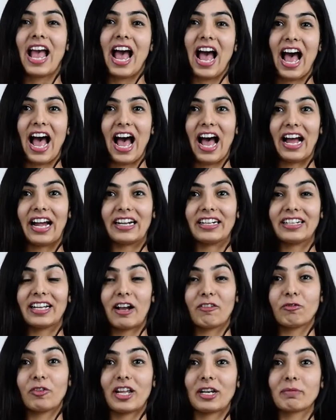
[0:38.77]
and
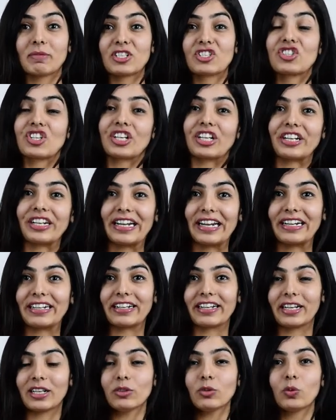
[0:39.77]
I'm very much
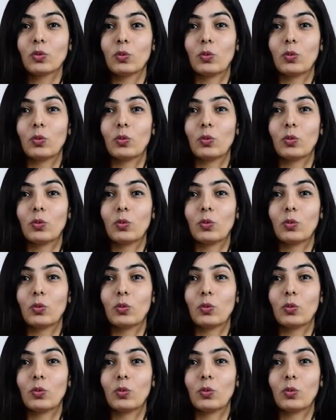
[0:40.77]
creative